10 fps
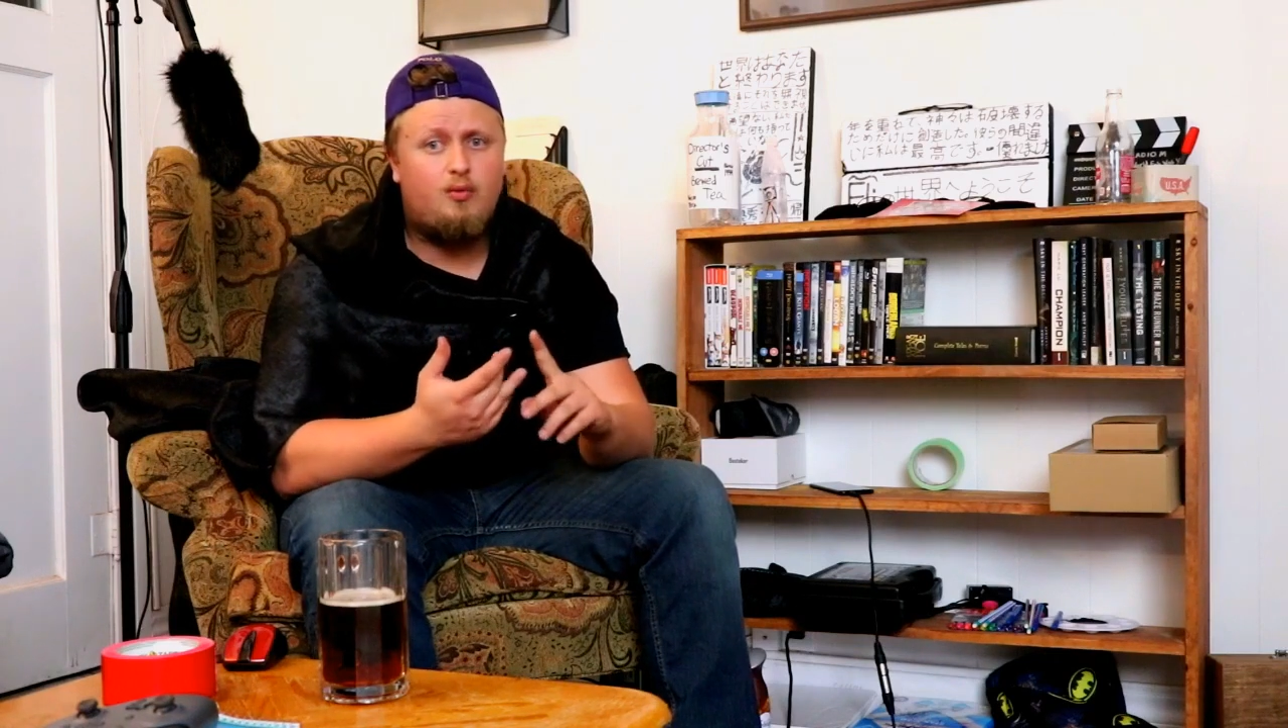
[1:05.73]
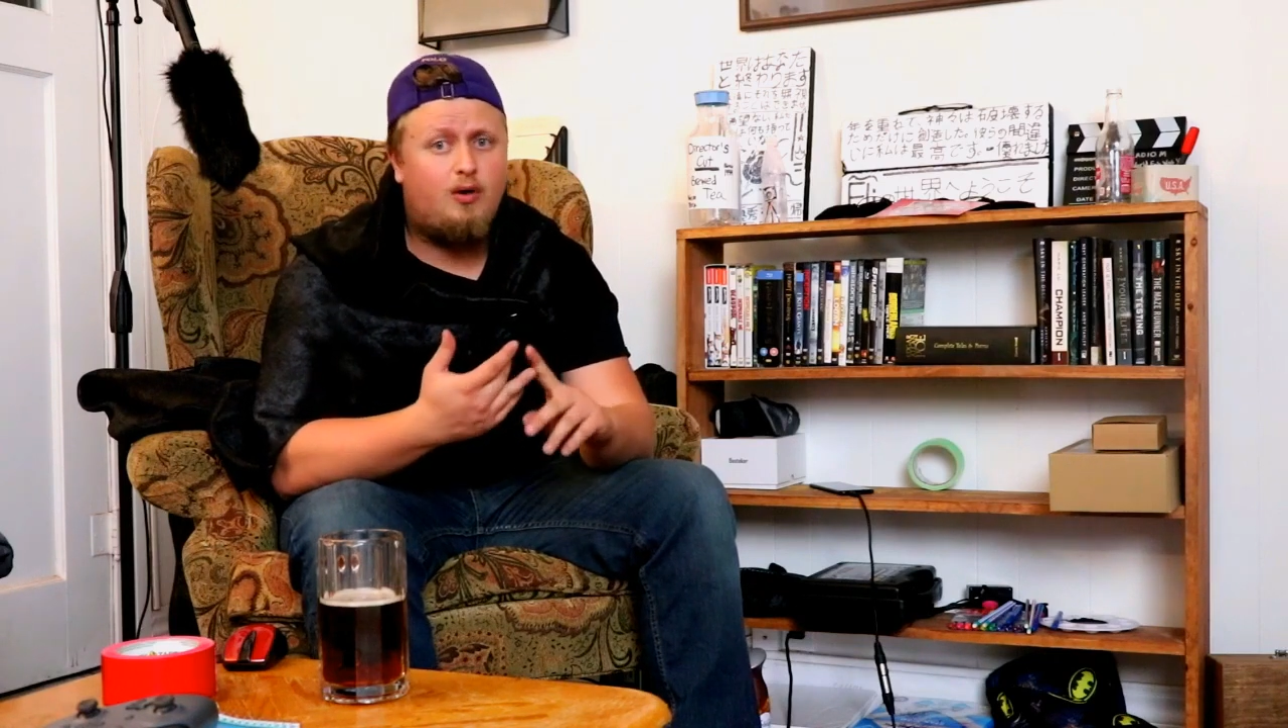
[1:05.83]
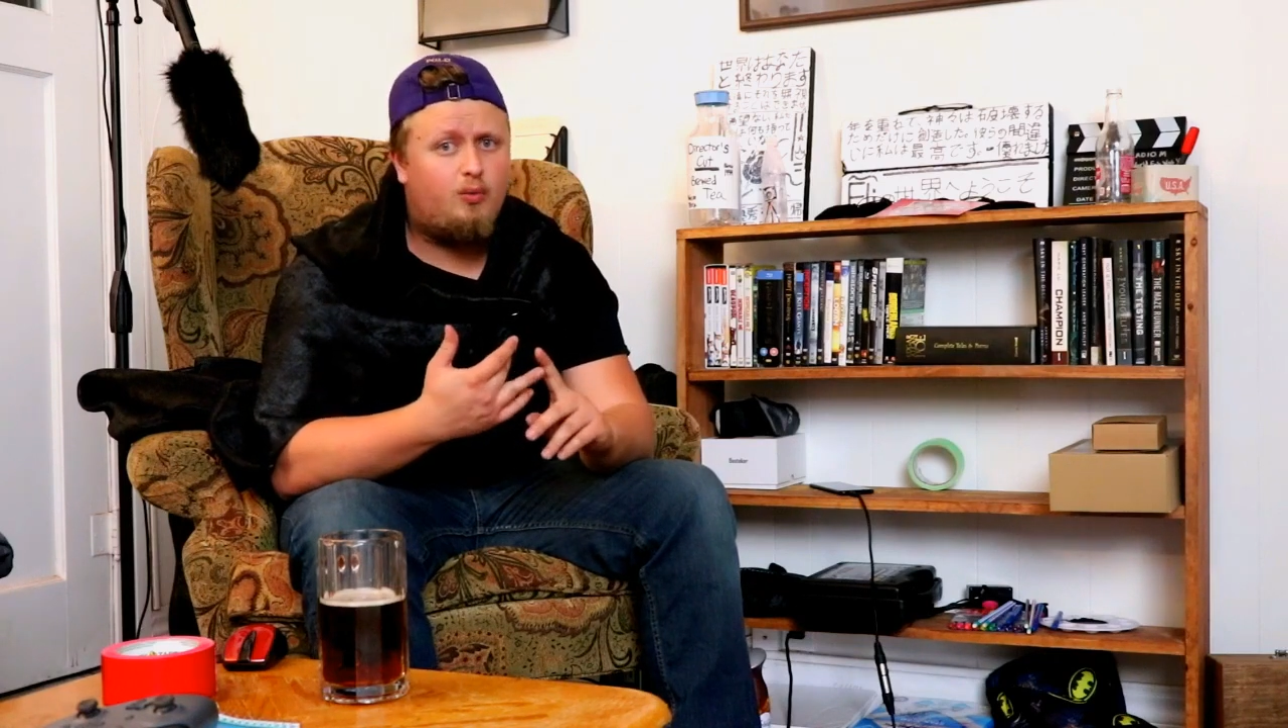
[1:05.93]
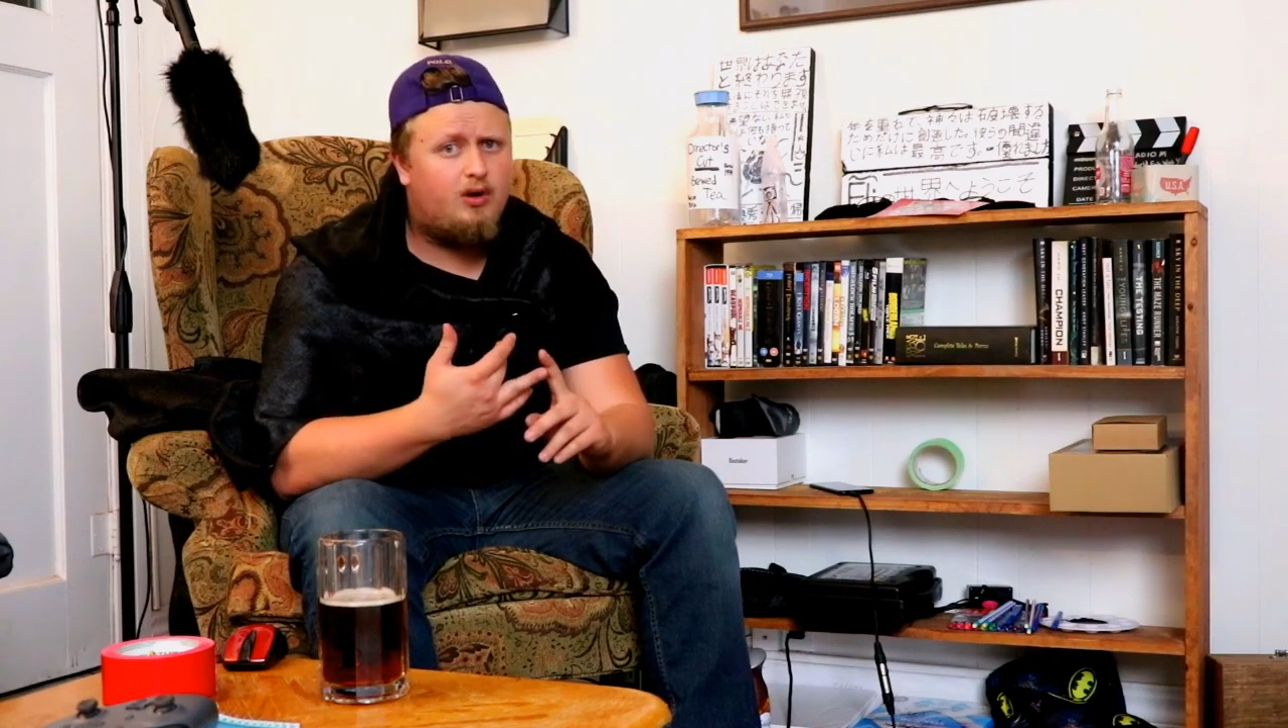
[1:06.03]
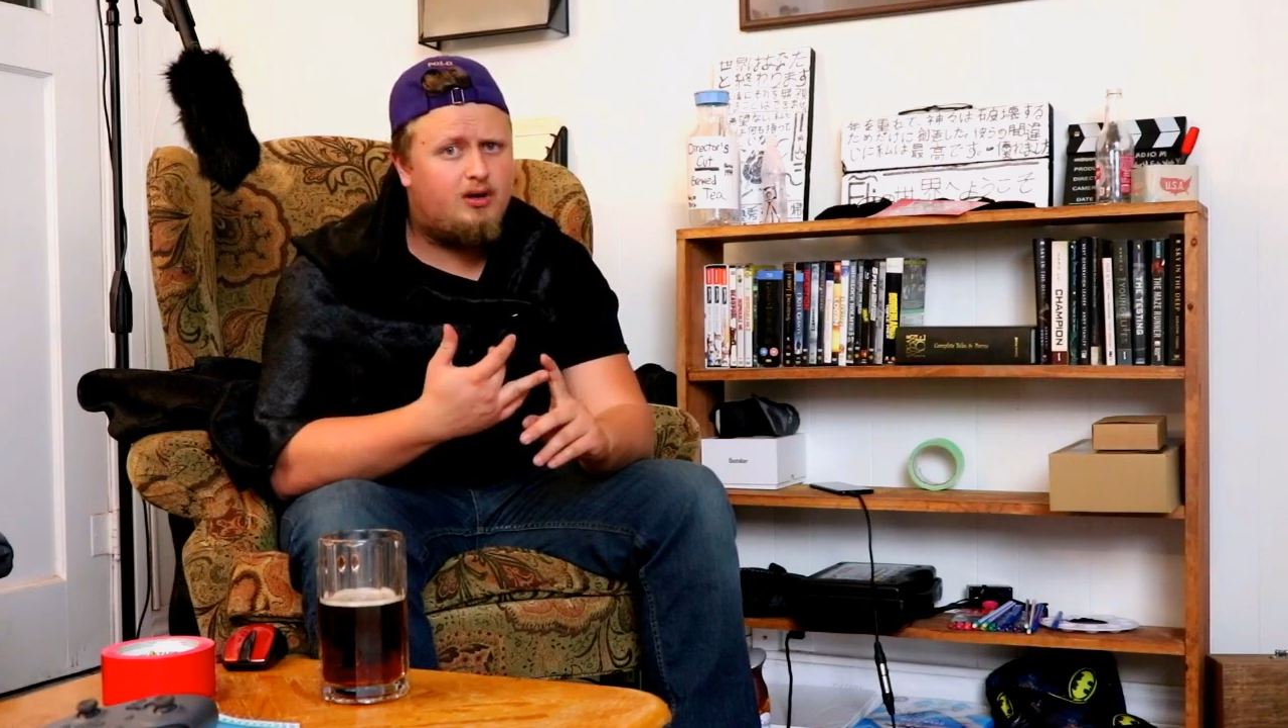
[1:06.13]

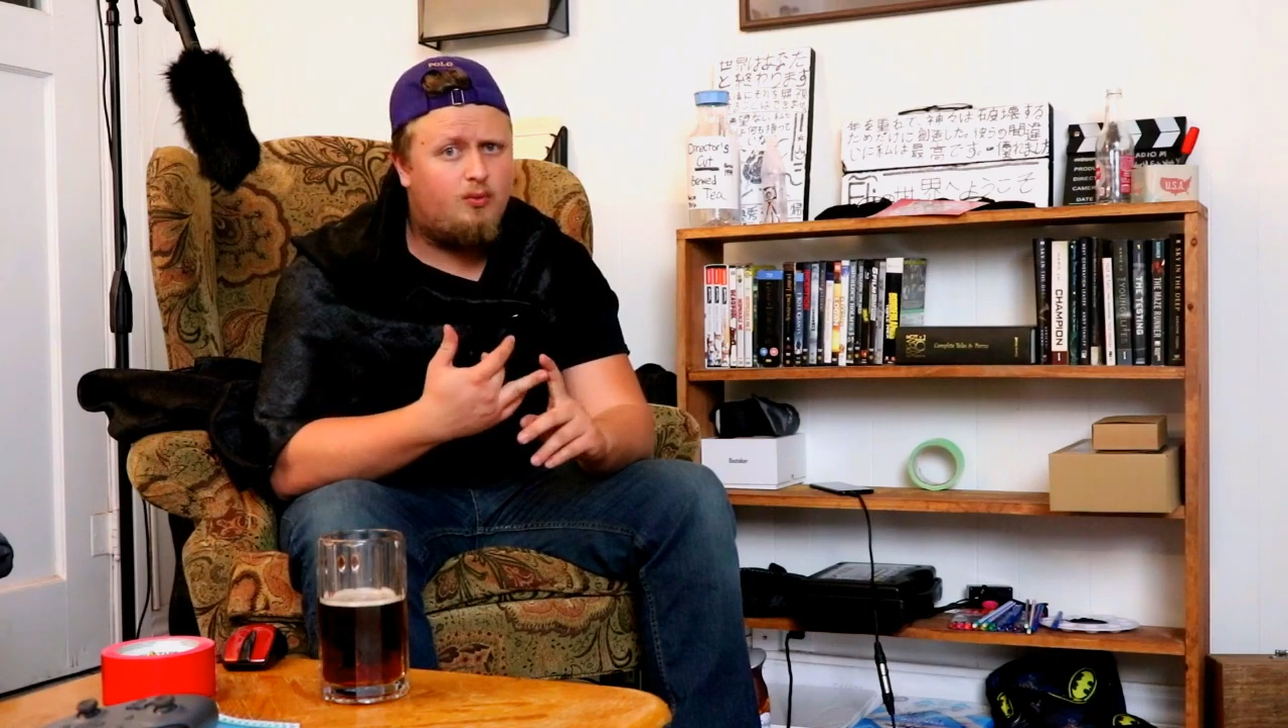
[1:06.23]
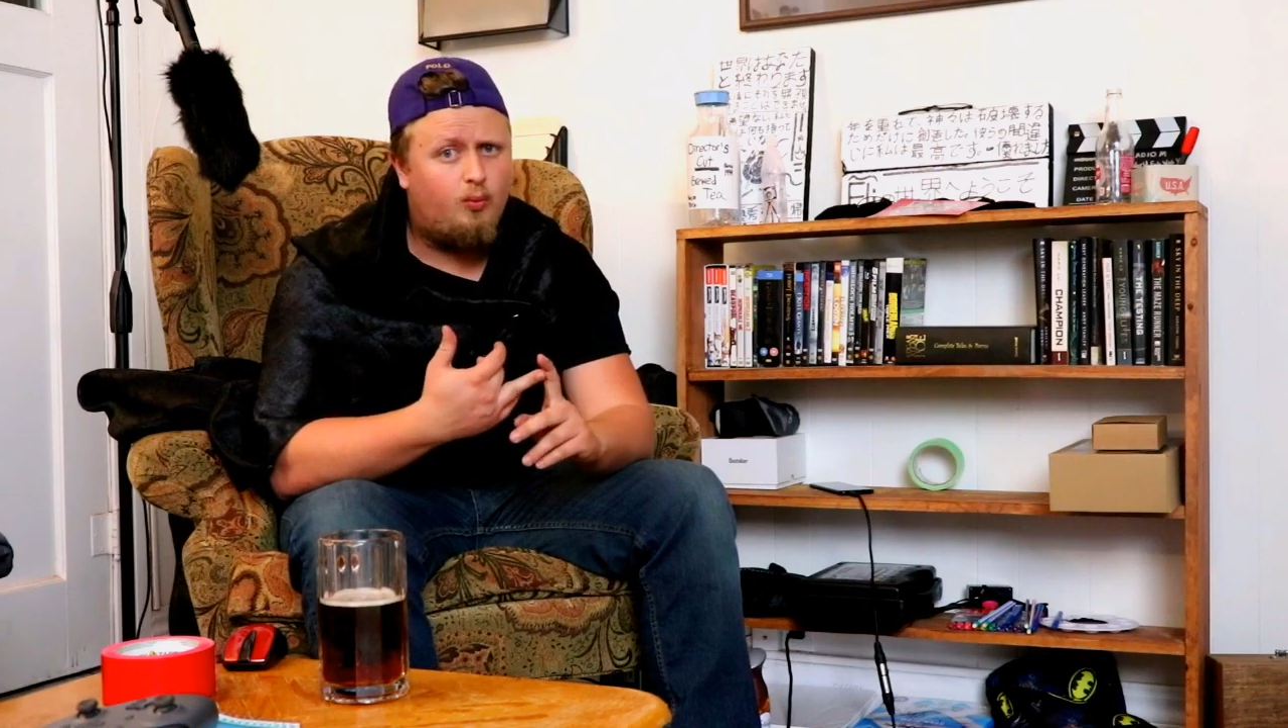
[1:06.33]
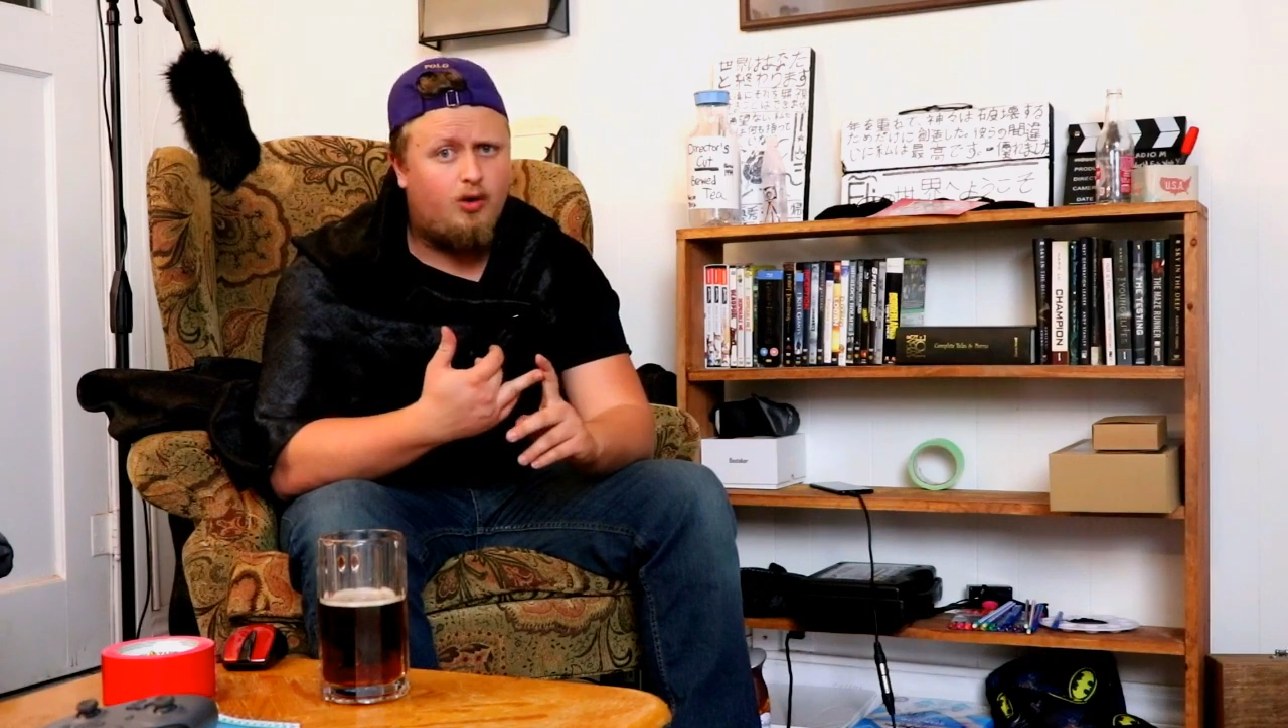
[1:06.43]
what wouldn't